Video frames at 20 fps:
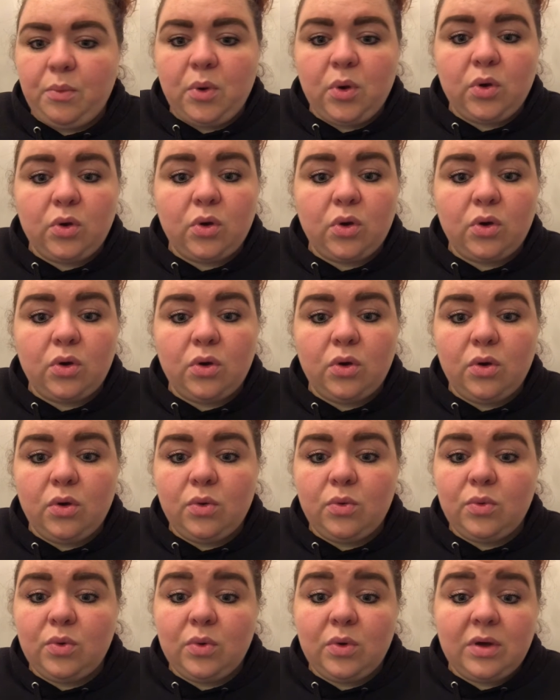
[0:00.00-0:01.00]

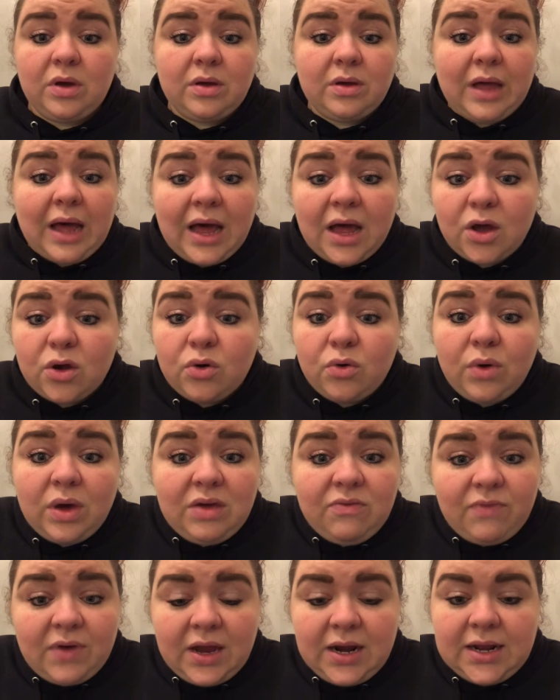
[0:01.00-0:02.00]
got
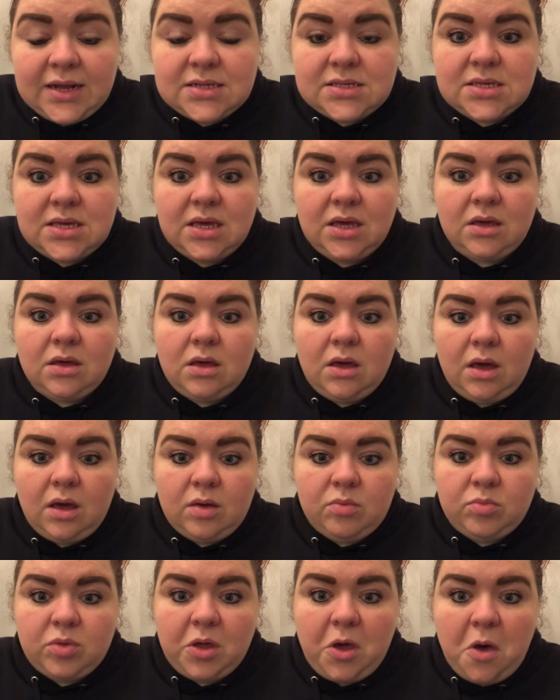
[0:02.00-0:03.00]
a great
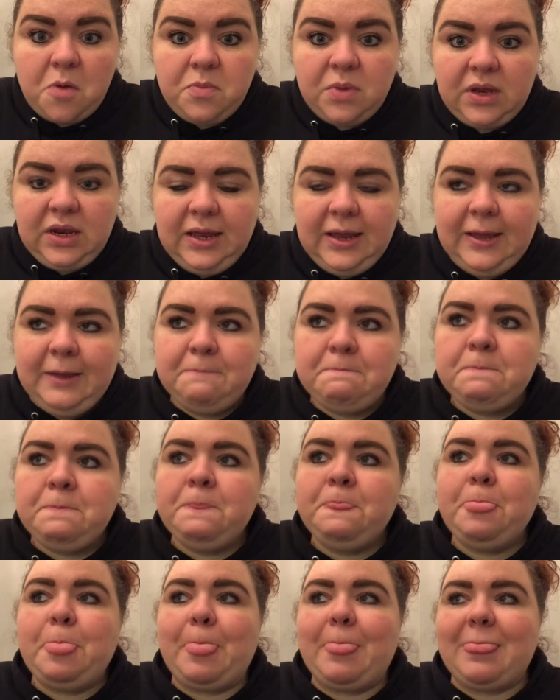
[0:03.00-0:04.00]
financing
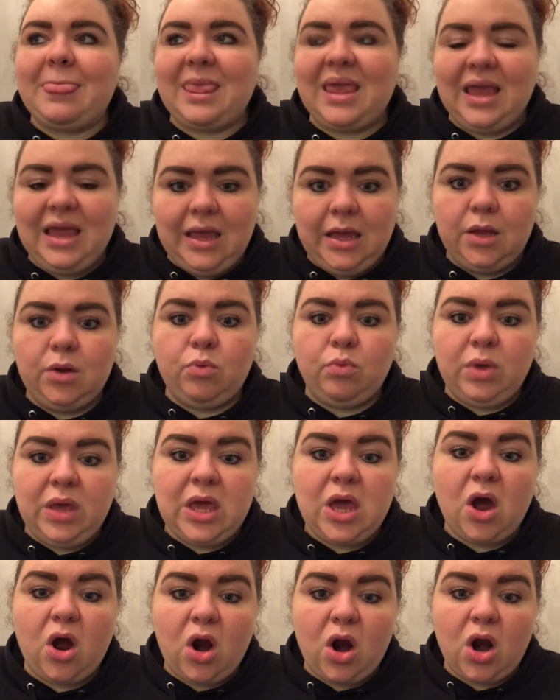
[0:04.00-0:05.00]
company,
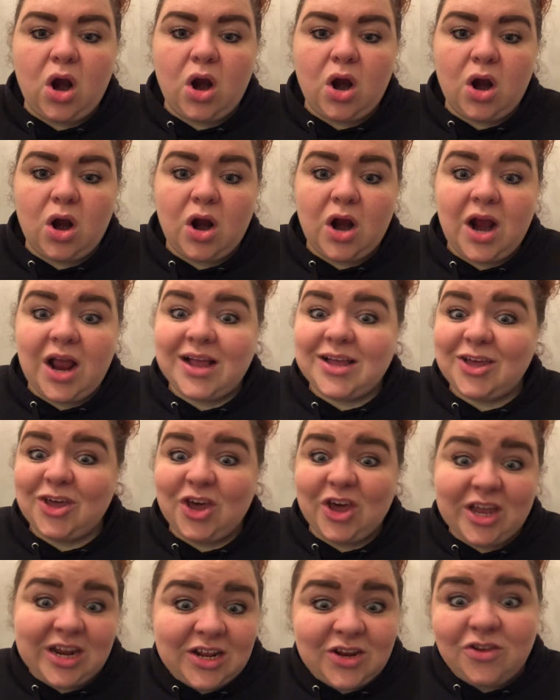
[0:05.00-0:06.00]
and we
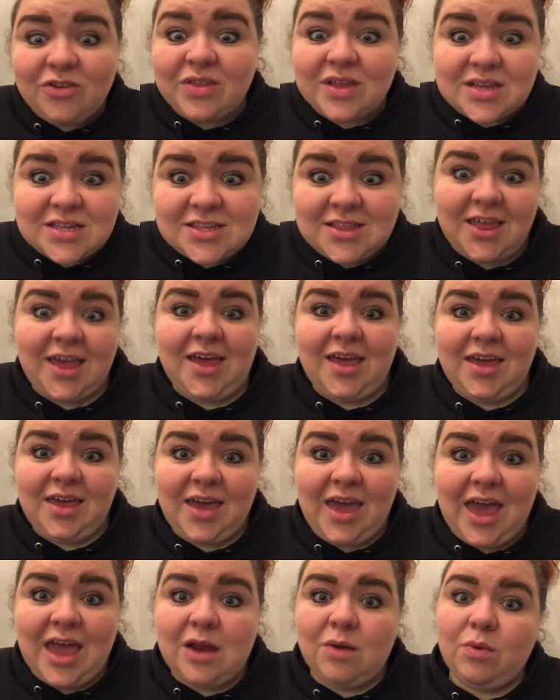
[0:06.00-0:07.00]
are gonna do this
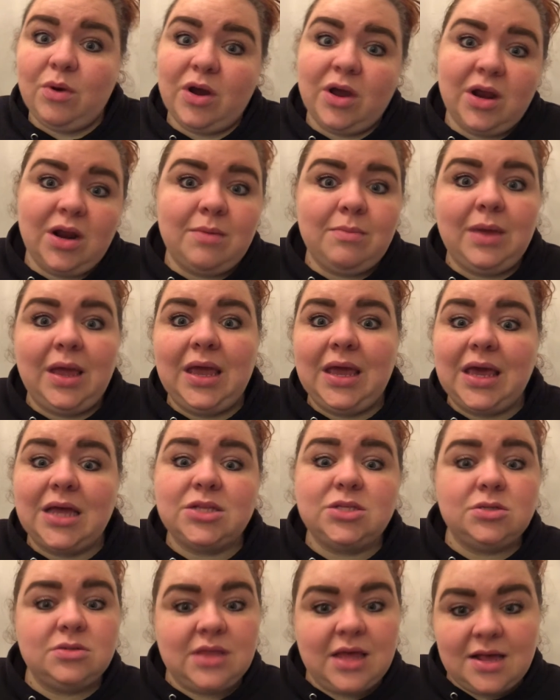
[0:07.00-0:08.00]
thing, and we're gonna
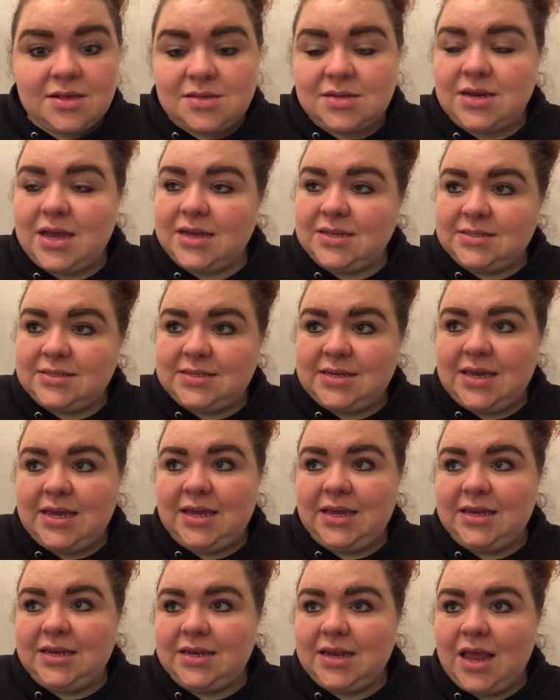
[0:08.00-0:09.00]
make
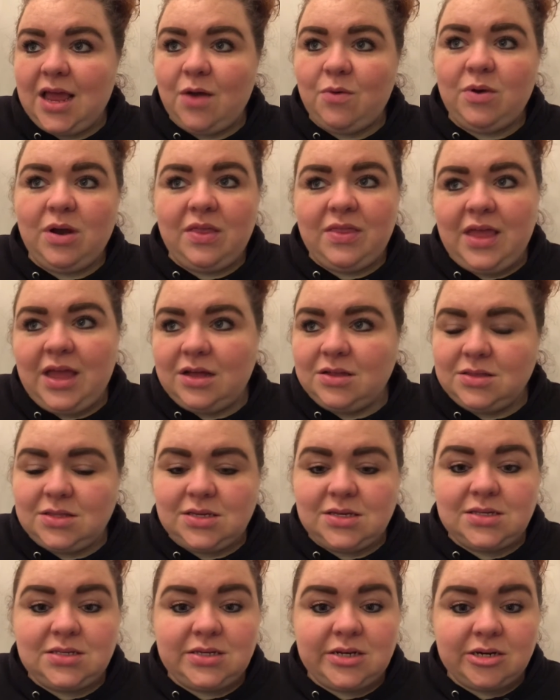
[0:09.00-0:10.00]
2019 one of the
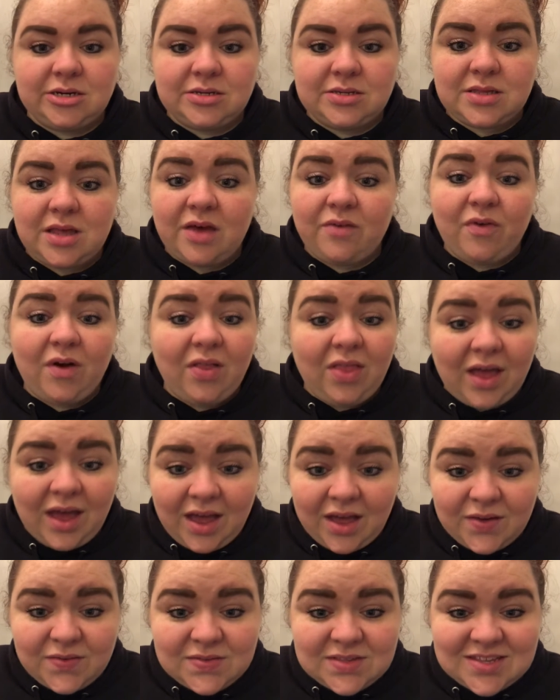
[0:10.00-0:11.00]
healthiest years of
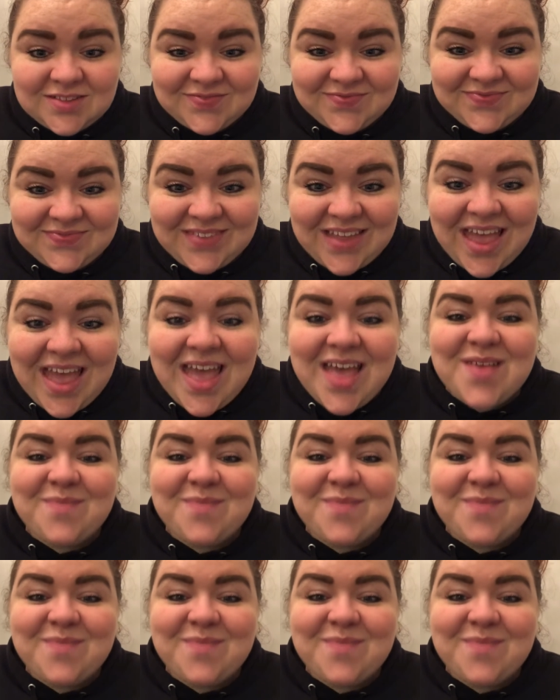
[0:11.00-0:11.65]
our lives.